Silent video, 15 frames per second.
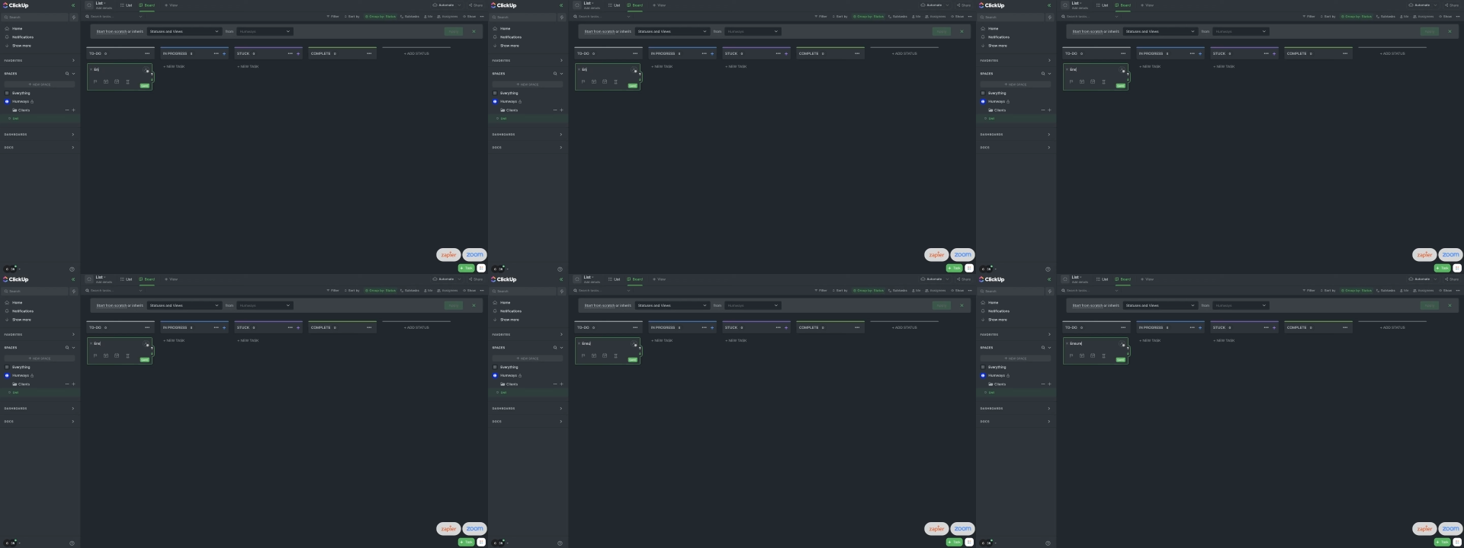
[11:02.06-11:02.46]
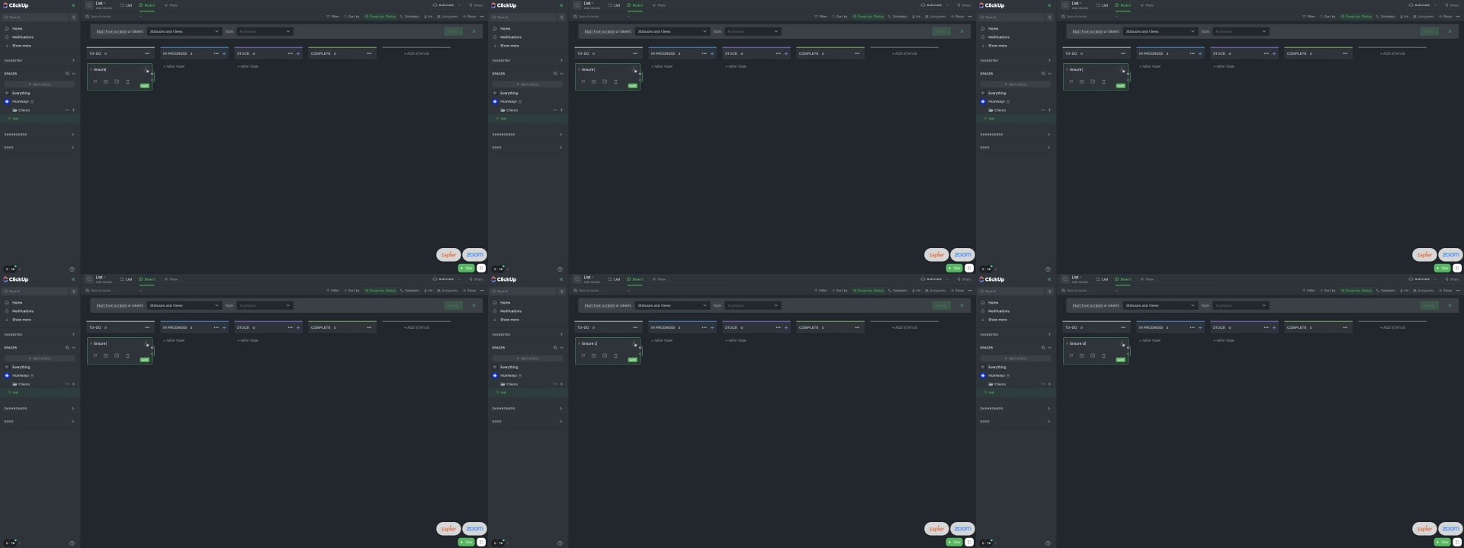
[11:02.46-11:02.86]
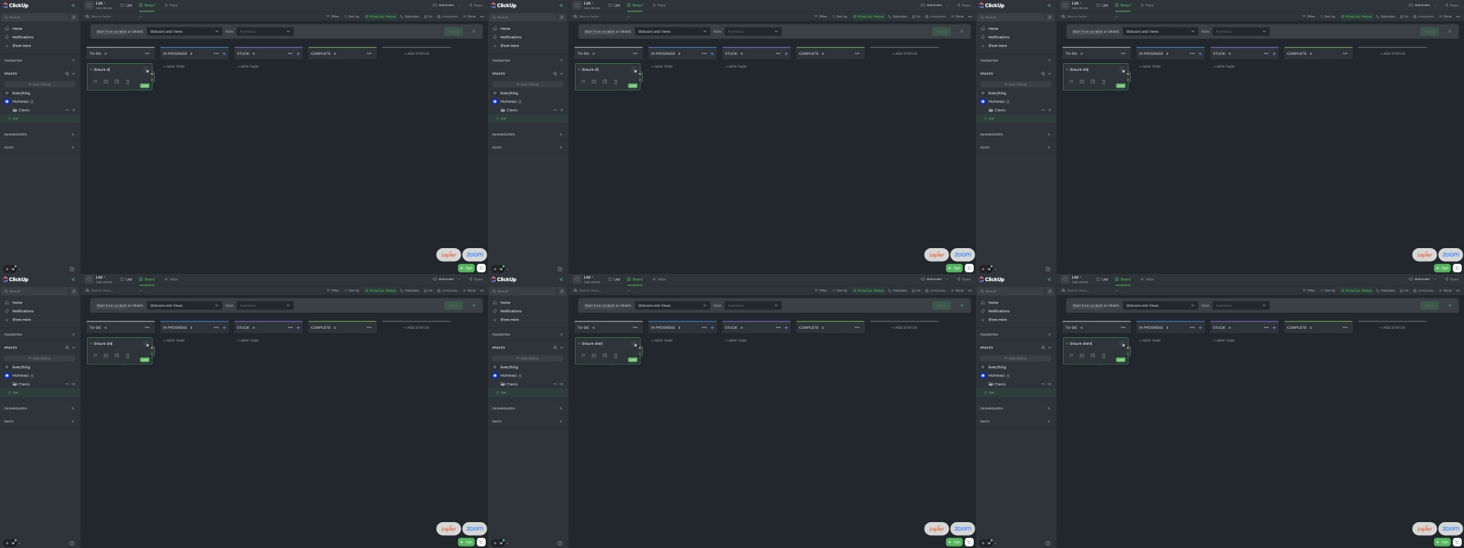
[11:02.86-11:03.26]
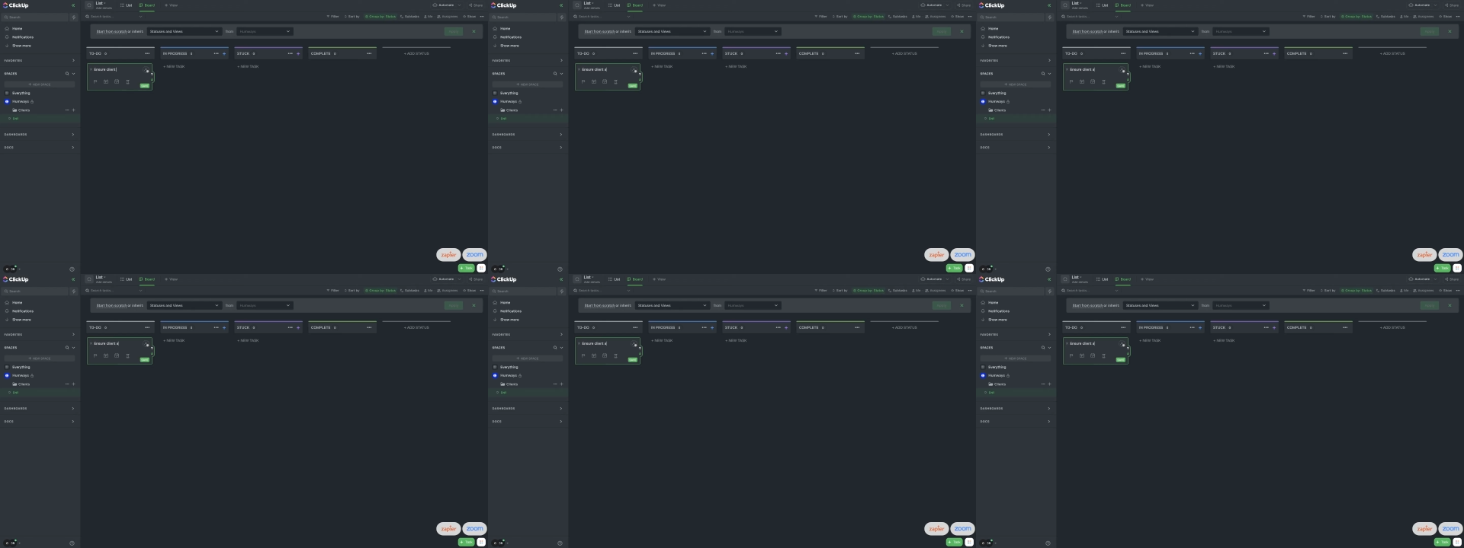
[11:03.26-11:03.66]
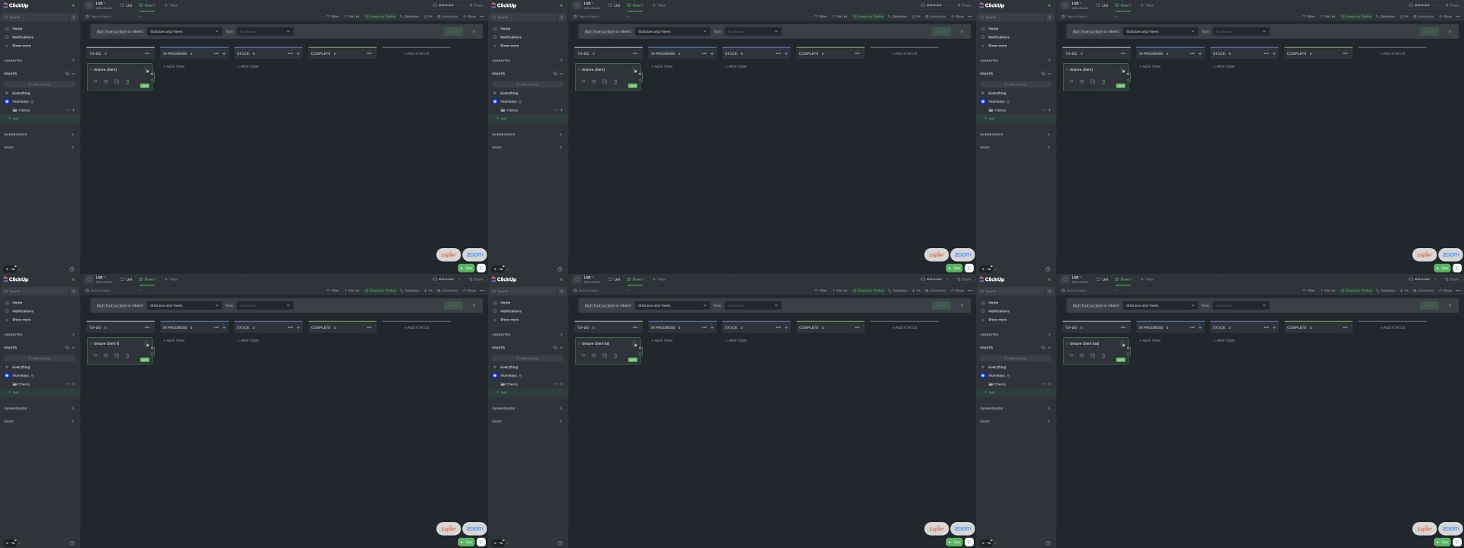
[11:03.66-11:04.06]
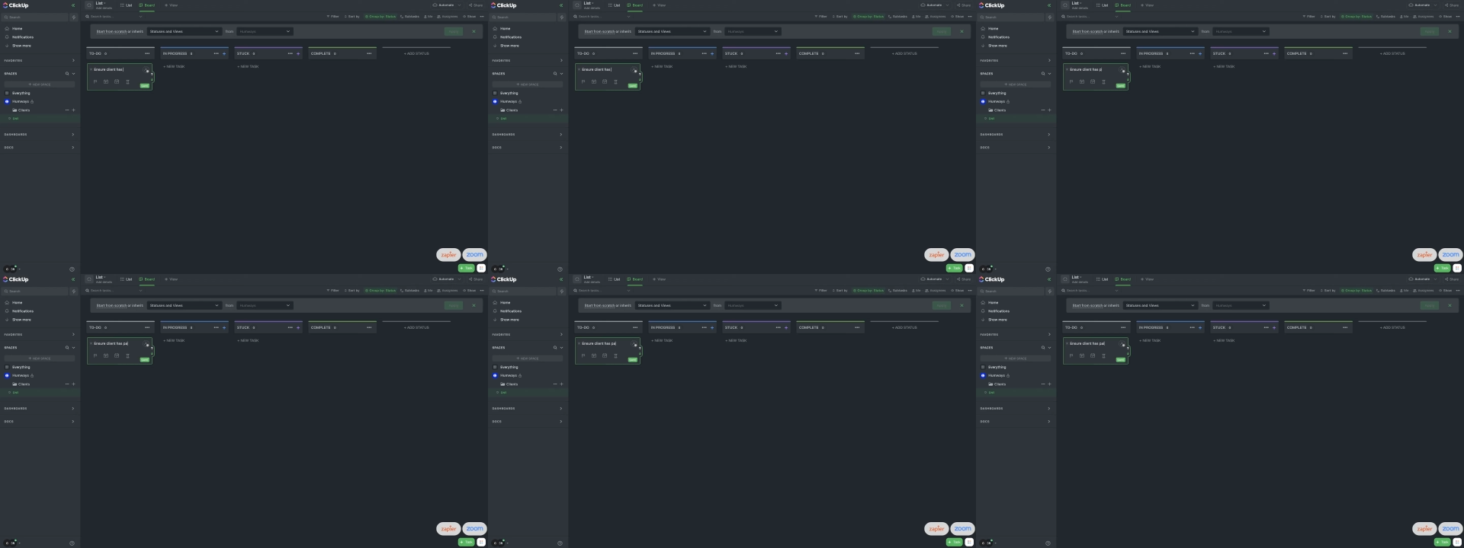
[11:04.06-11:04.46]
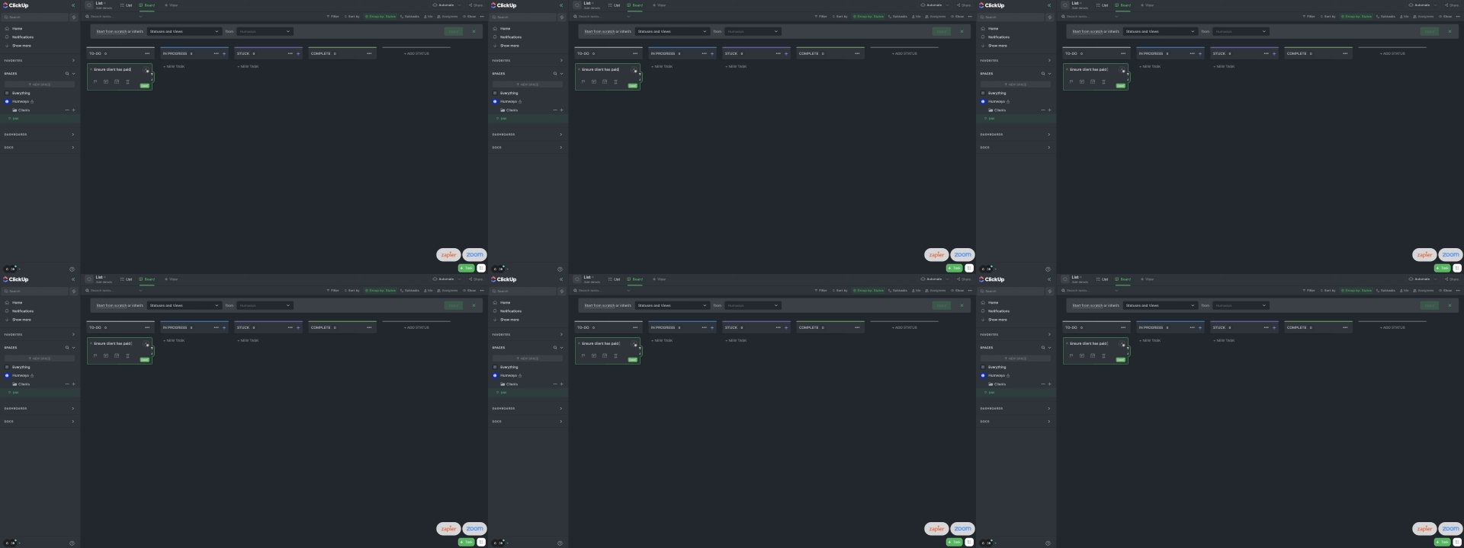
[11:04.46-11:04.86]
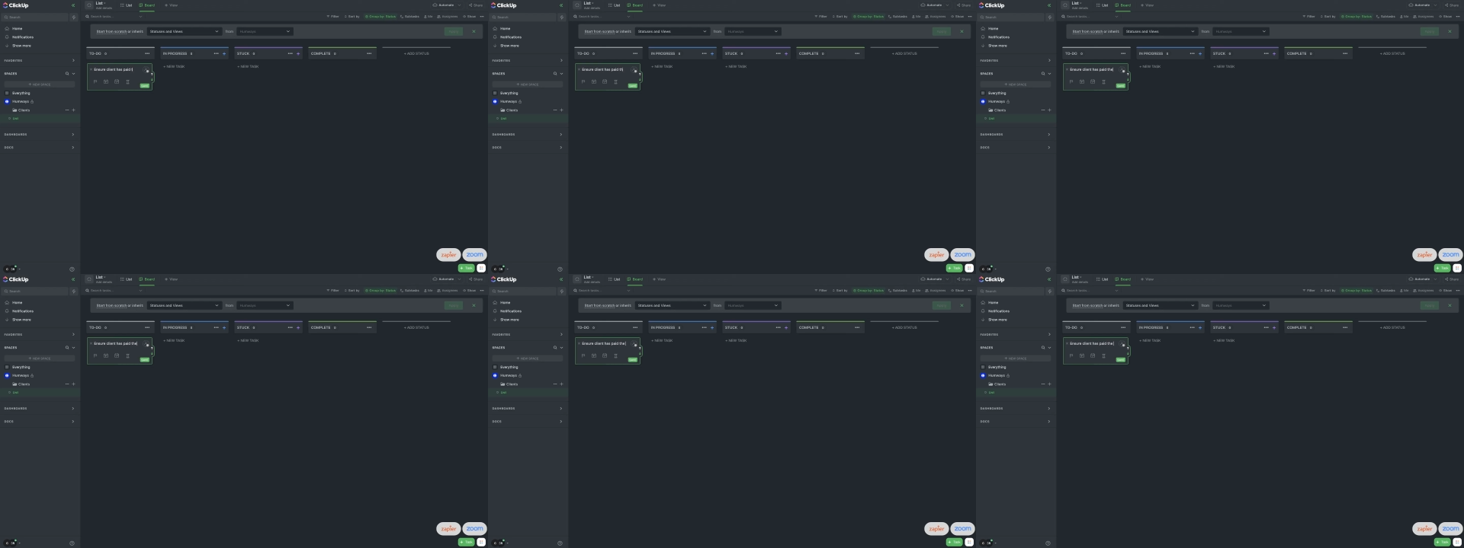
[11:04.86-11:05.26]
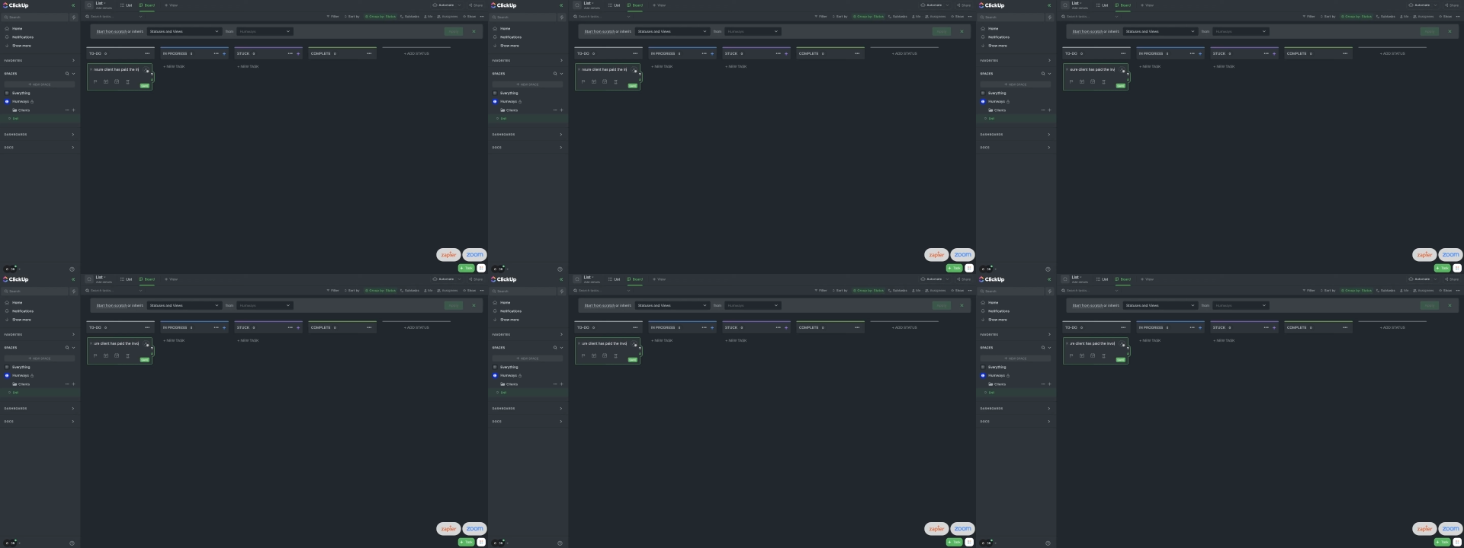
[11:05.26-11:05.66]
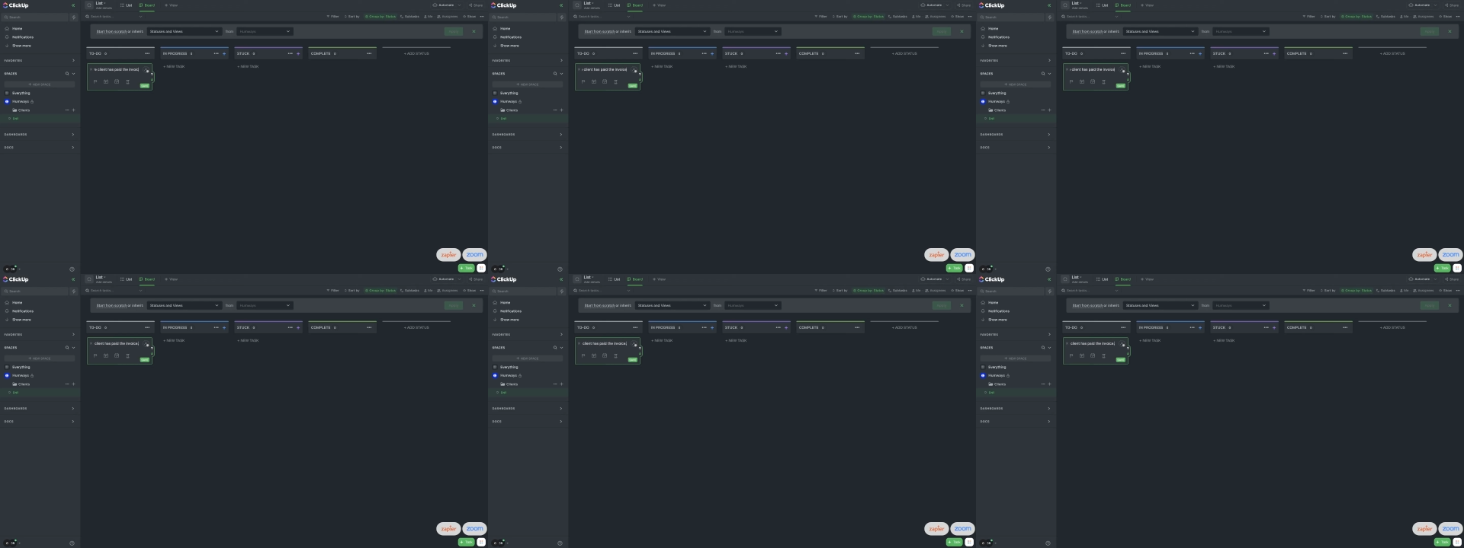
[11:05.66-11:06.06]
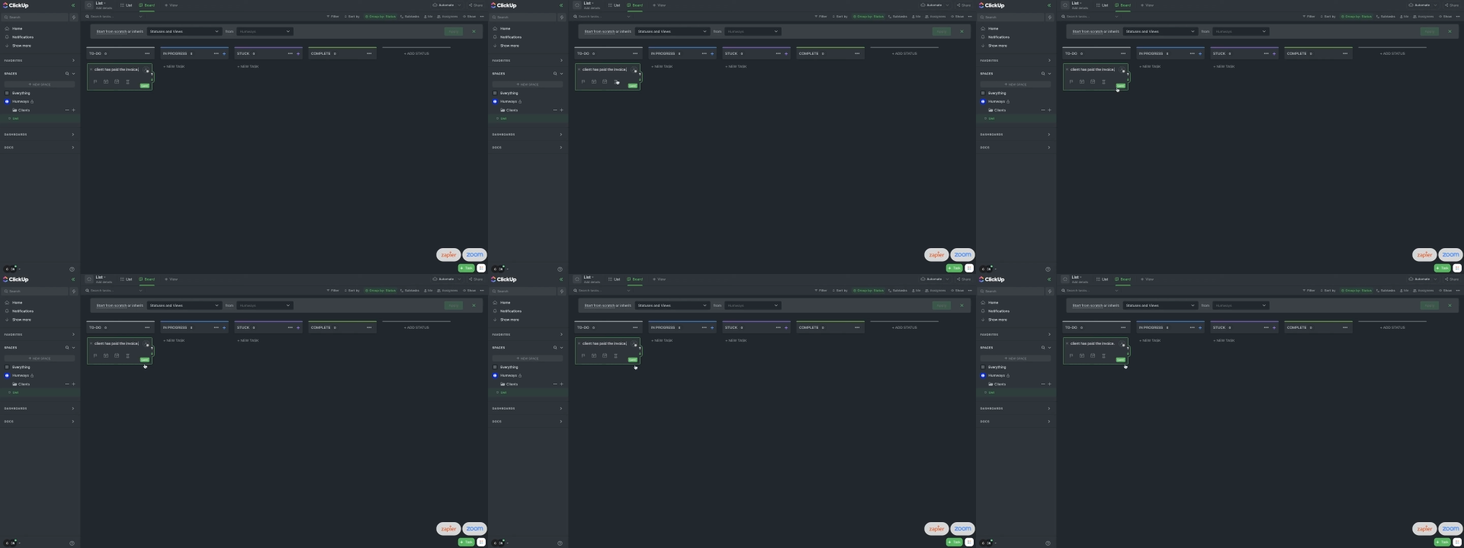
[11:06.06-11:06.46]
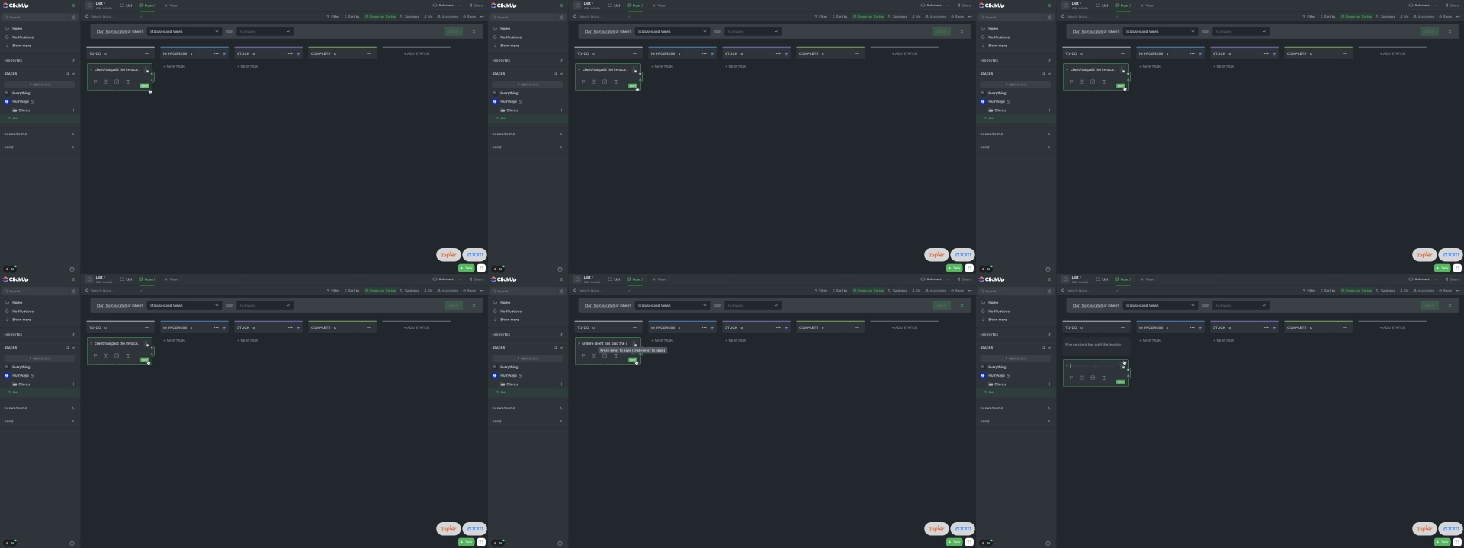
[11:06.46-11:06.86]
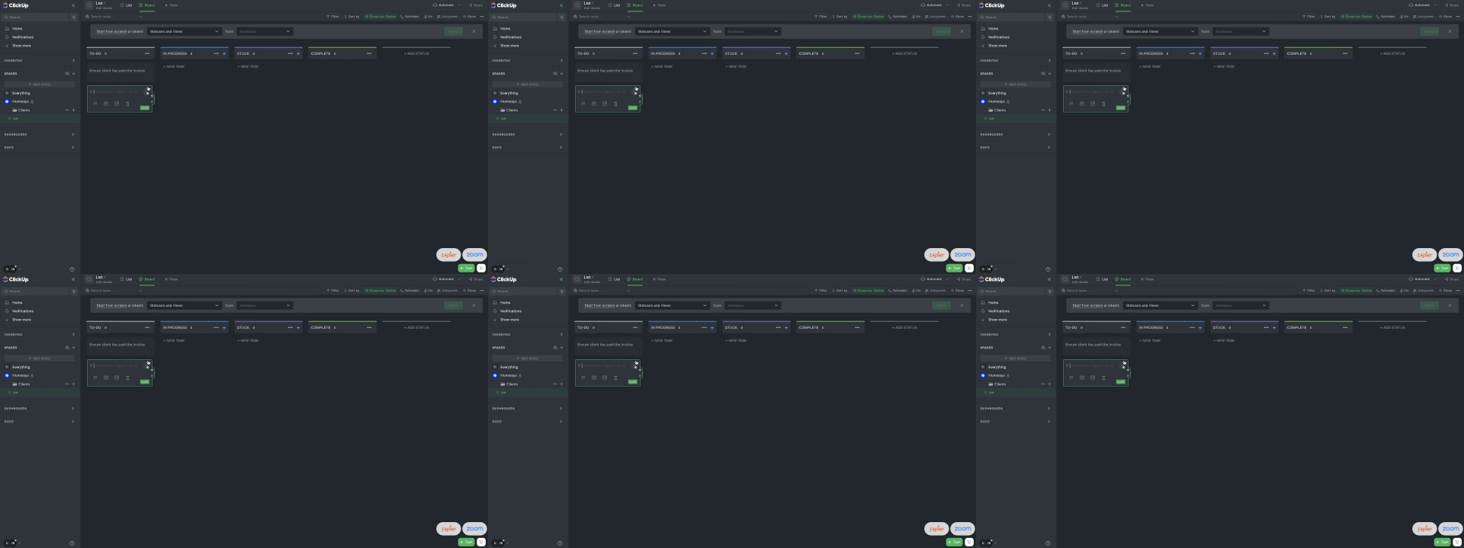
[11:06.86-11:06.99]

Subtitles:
[unreadable: no face in view]